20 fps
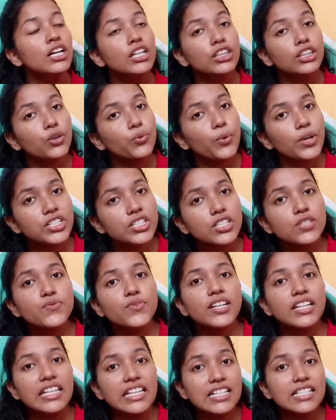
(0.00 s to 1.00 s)
The questions
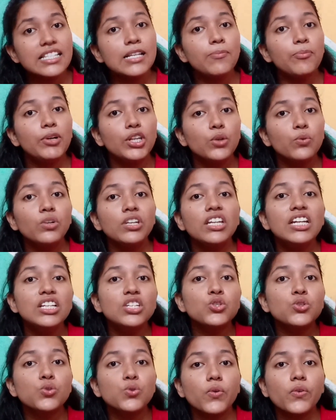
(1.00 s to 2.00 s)
were easy, but you need
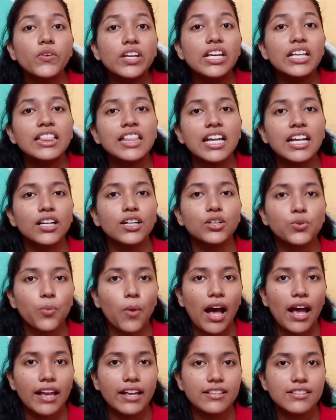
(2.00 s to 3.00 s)
to rethink
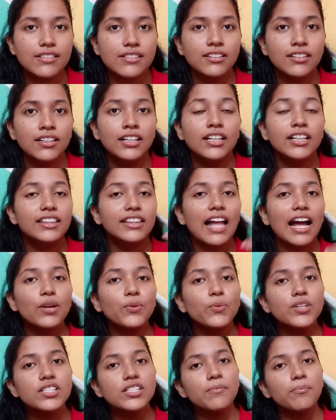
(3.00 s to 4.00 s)
twice. That
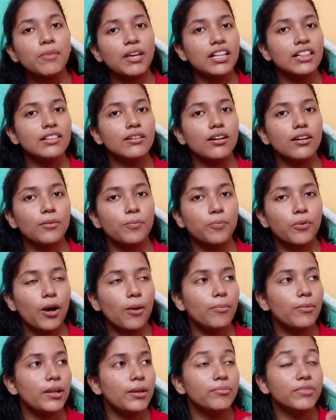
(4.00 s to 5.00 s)
was the main
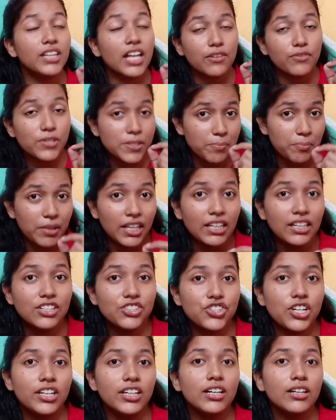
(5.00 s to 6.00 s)
problem. That was the main
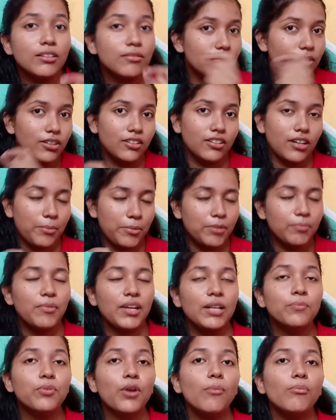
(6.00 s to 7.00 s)
agenda.
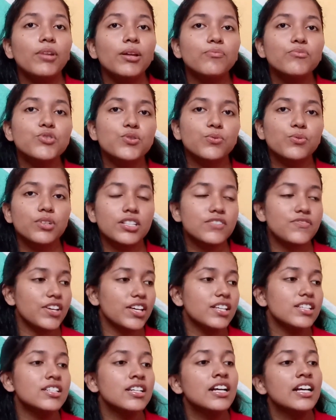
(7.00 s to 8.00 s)
Main problem students
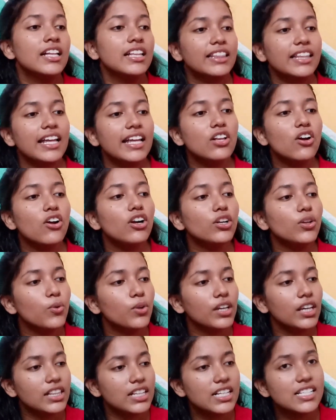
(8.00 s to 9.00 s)
faced. They thought,
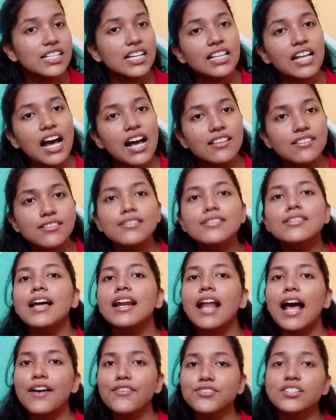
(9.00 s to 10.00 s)
okay, these are the answers that
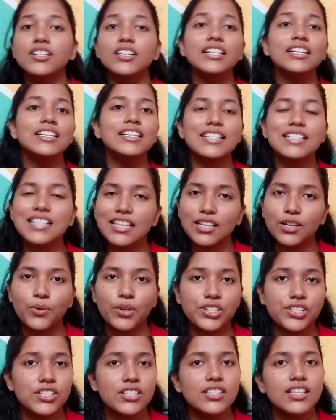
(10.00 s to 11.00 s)
I have studied. These are the
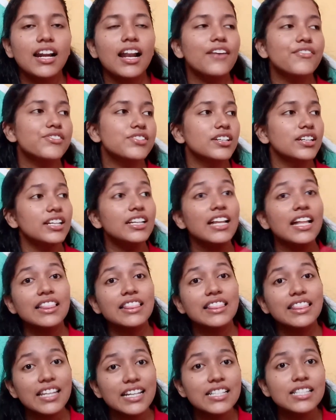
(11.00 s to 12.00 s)
questions that I have studied,
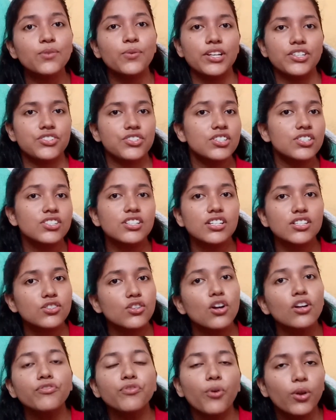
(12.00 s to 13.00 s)
and this questions does
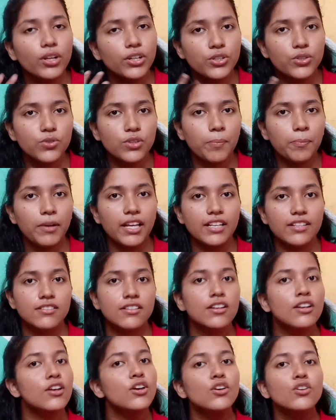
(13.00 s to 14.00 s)
not fall into the place.
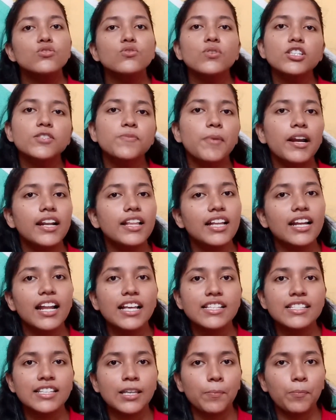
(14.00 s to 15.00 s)
So it's better that I
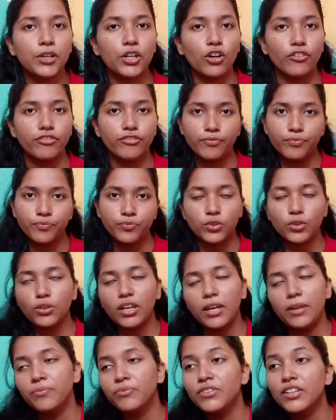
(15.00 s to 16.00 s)
skip it off.
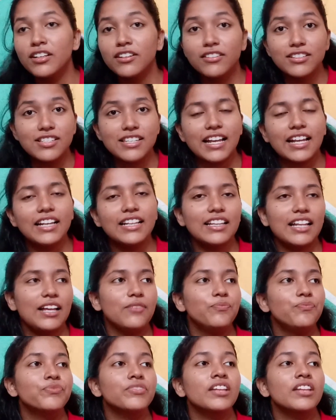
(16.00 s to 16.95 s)
Okay. Second thing.